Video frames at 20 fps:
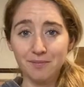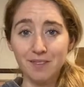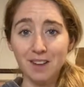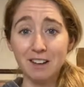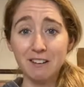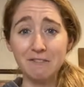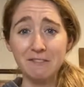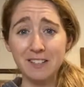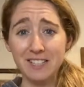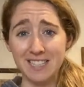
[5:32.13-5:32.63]

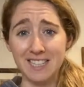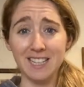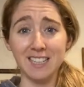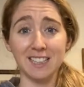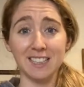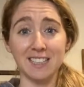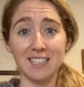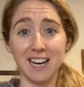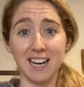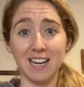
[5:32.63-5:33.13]

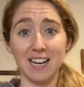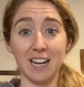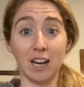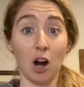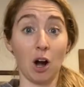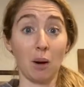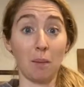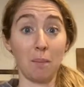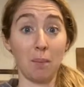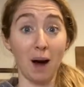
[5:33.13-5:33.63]
facilitating
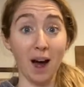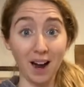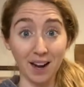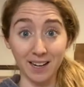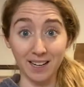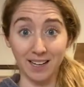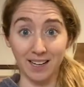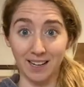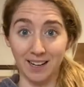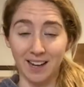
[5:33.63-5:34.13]
our
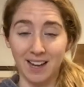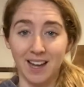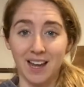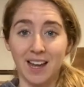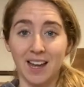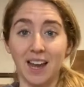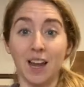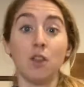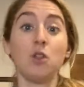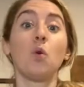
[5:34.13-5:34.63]
body
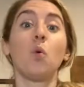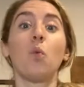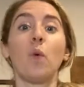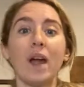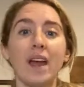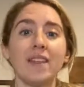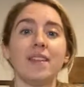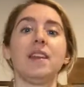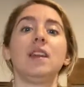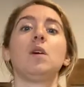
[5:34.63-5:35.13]
in the
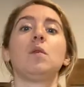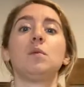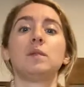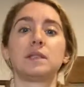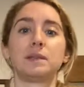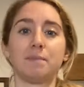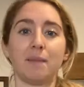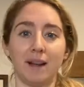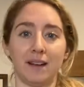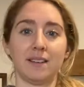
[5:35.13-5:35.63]
way that it
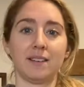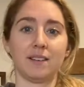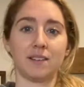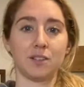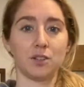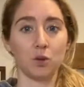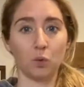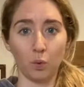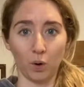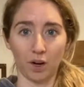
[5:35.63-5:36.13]
was meant
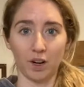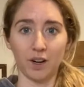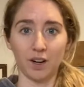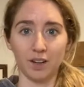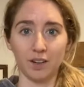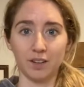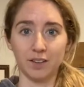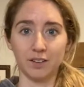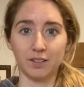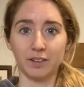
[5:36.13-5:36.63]
to work,
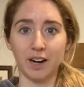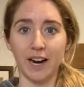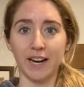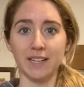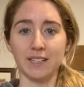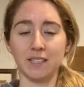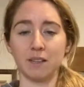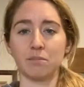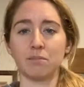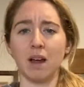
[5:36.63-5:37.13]

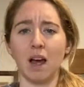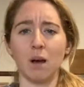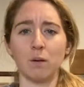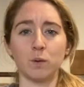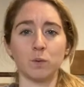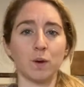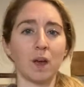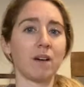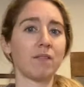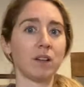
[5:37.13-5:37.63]
right?
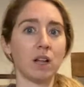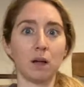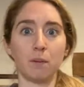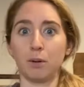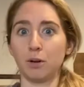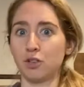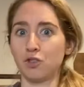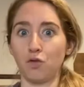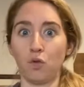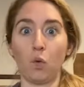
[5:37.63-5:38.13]
Sometimes we have a
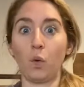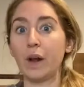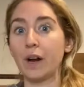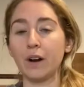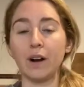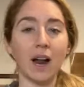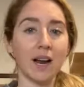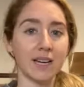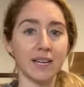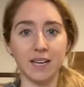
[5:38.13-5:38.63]
bunch of
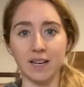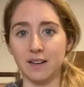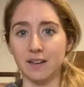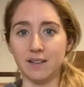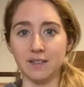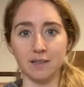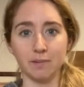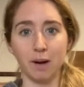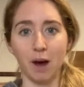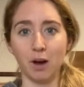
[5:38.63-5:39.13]
weird
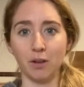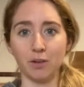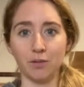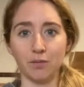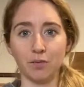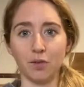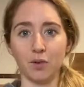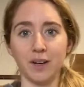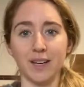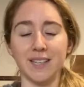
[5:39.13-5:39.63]
ideas about the
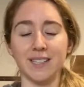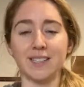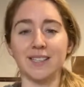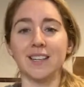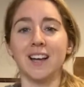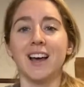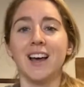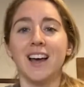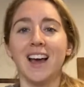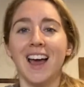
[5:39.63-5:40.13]
voice,
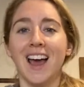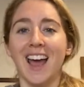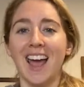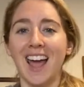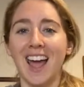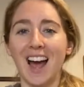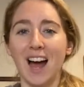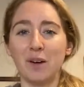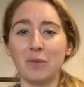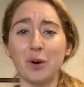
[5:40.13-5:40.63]

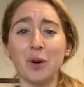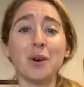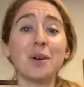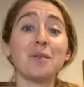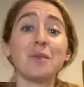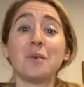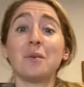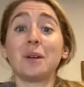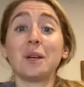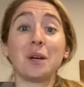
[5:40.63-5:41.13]
and we don't
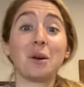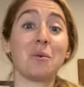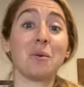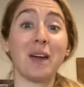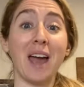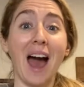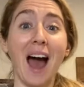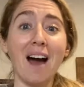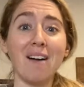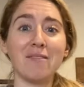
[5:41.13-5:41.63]
even really know we
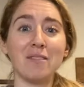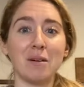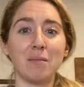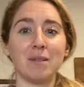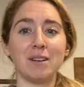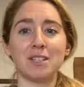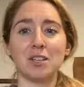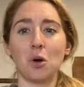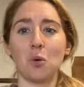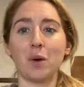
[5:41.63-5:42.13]
have them
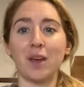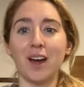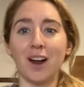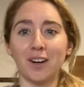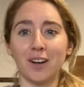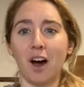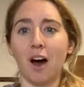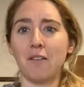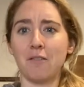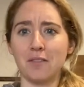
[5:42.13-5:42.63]
until we
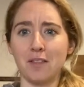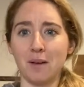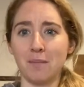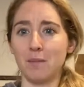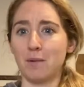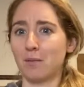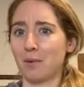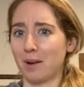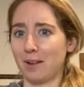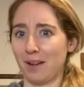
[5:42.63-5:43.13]
uncover them
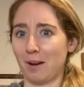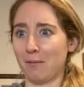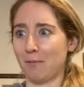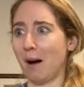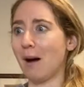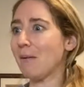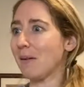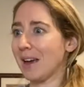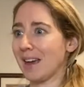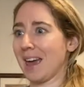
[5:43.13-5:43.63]
and we're like,
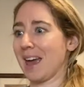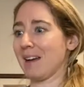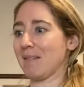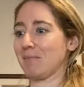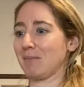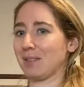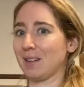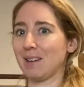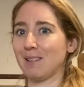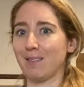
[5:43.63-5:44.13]
wow, I can't
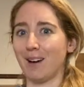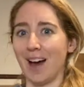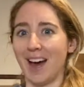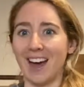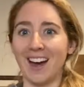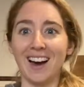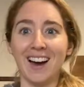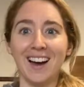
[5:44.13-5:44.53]
believe I